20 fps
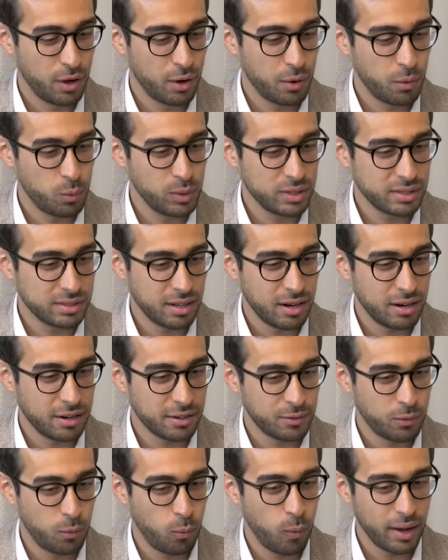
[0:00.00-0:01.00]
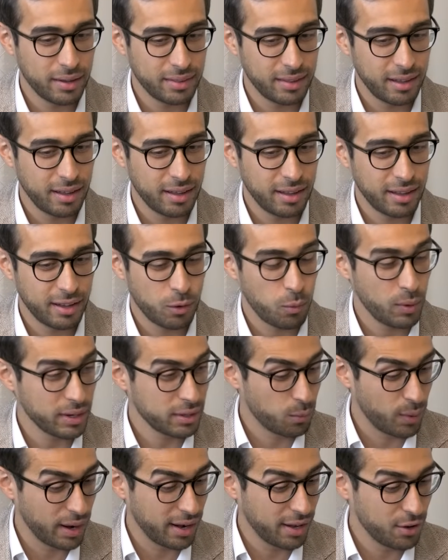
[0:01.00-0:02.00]
We start quite a
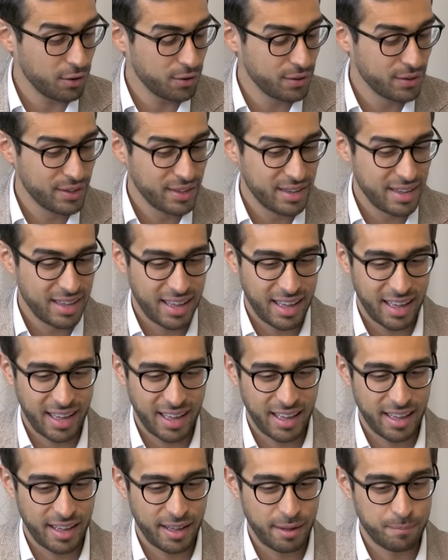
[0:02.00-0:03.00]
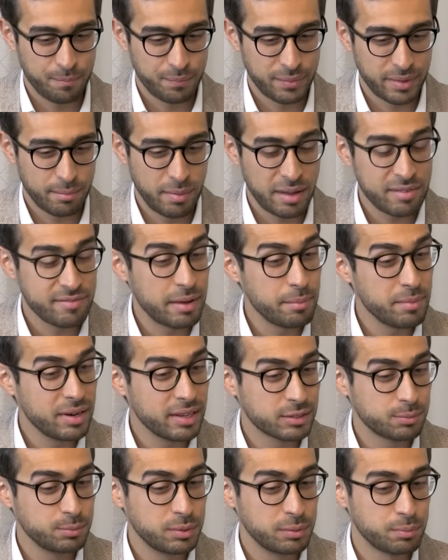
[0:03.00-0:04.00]
while ago. My family
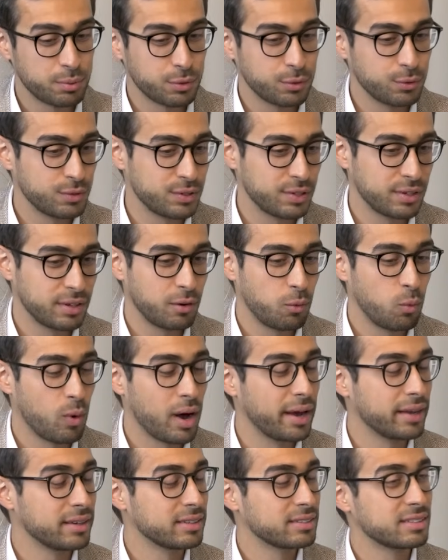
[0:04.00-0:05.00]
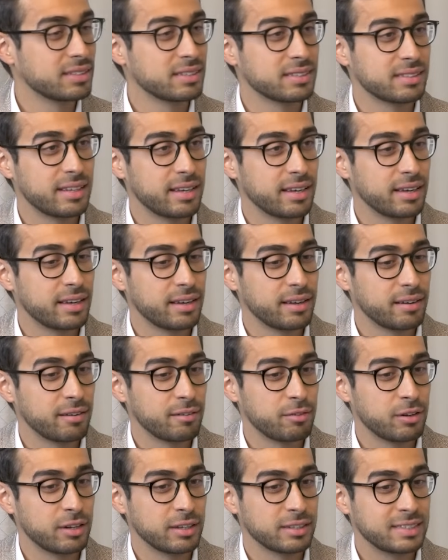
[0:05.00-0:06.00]
has been producing wine since the
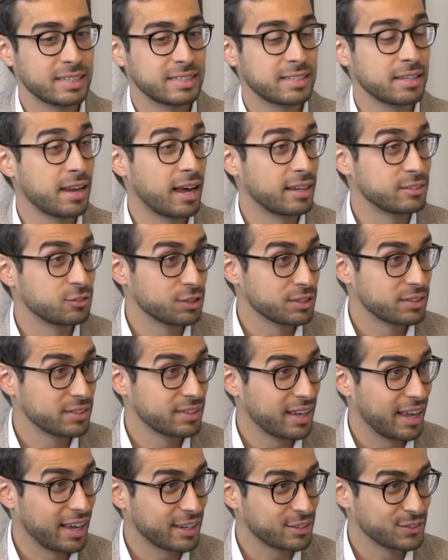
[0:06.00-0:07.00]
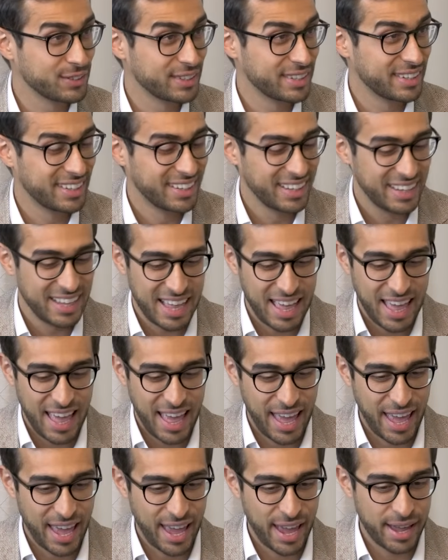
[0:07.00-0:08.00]
1600, actually.
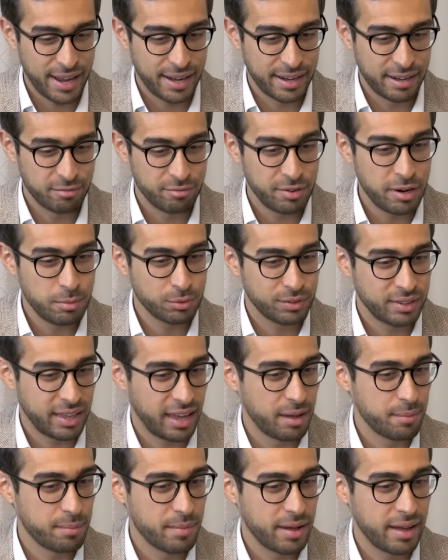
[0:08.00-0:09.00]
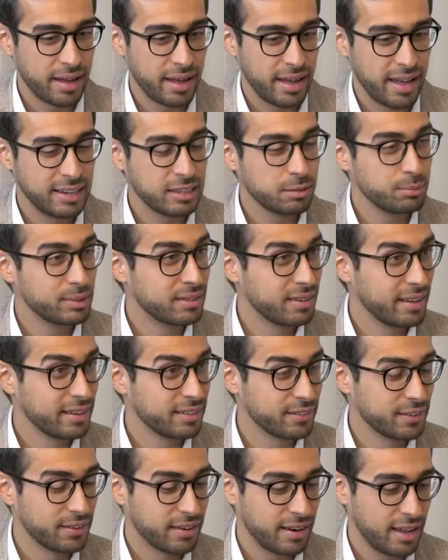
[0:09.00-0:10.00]
And Vermouth came a little bit
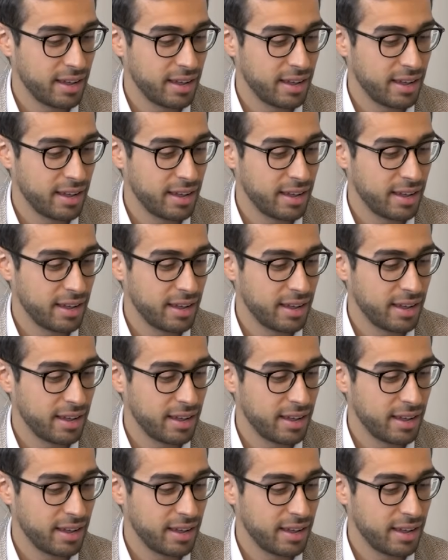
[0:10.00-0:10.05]
later.